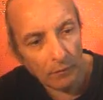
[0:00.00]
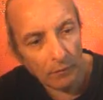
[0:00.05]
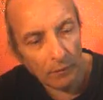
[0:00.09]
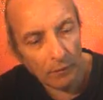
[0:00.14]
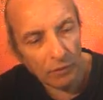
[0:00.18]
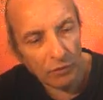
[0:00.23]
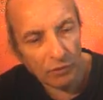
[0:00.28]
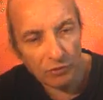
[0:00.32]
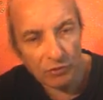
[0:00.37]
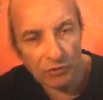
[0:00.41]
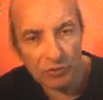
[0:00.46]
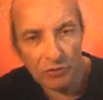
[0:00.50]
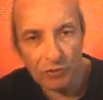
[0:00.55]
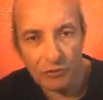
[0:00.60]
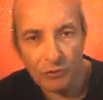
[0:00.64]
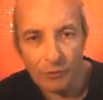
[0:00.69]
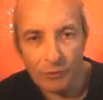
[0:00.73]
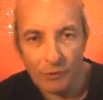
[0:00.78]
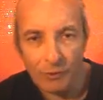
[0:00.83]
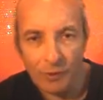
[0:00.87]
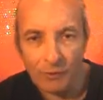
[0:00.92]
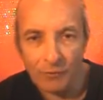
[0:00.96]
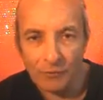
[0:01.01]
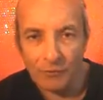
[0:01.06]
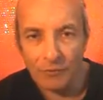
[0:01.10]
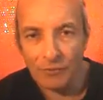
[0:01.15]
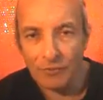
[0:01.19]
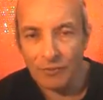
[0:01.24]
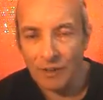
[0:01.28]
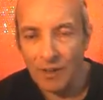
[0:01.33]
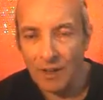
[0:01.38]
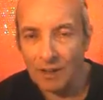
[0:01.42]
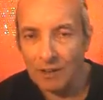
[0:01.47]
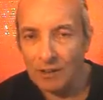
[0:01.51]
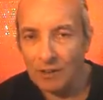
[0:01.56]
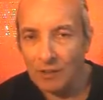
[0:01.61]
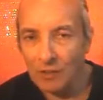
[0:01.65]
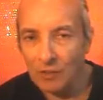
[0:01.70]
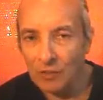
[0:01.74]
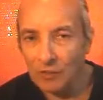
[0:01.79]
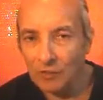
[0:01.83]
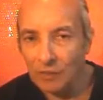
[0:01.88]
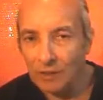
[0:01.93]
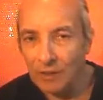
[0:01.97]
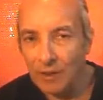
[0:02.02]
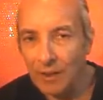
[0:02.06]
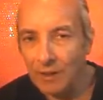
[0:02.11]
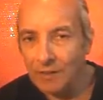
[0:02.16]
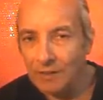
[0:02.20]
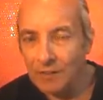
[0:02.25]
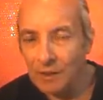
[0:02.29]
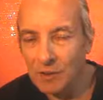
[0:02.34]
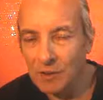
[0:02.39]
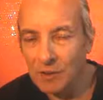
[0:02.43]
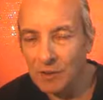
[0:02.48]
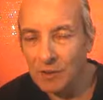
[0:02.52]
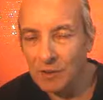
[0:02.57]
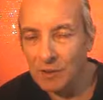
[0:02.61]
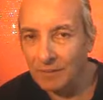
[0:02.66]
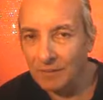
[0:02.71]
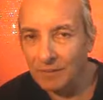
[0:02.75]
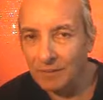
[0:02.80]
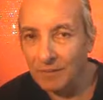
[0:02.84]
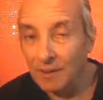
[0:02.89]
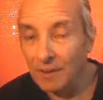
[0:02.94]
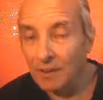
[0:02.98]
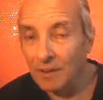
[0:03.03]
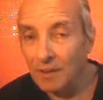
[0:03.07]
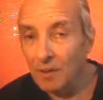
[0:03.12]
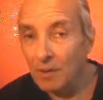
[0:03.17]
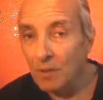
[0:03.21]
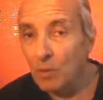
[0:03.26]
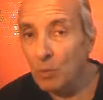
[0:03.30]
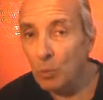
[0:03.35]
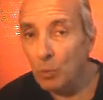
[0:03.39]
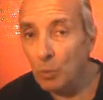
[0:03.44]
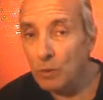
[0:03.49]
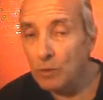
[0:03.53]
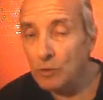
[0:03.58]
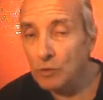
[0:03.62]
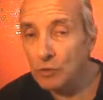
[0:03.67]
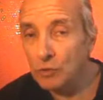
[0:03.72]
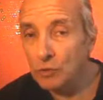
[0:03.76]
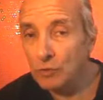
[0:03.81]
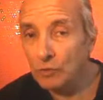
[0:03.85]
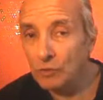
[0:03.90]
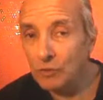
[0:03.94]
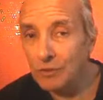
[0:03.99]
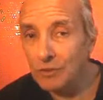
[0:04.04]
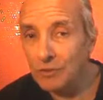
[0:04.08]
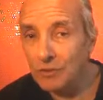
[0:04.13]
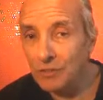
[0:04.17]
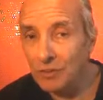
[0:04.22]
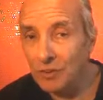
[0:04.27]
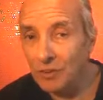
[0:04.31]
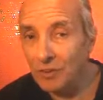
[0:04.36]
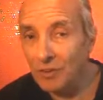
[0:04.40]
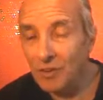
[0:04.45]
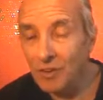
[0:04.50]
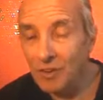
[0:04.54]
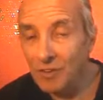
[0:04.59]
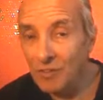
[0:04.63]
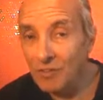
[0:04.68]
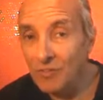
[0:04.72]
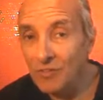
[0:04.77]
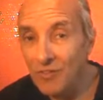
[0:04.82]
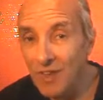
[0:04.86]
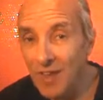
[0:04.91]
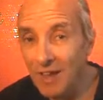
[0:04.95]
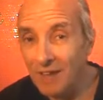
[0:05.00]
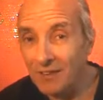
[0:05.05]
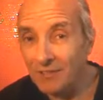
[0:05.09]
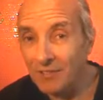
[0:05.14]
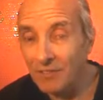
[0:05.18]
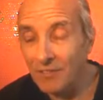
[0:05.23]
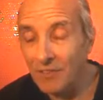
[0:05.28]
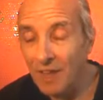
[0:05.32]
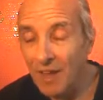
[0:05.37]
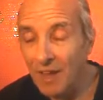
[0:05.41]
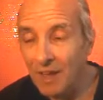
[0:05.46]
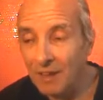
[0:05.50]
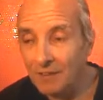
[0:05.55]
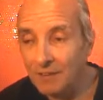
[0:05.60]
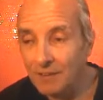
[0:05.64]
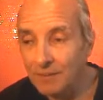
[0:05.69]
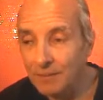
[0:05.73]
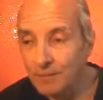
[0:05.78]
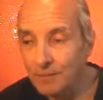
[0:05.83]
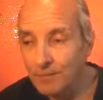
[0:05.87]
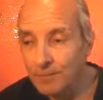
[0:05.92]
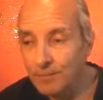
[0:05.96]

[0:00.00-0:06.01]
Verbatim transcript: the traditional understanding of enlightenment is that once you've reached it, that's that.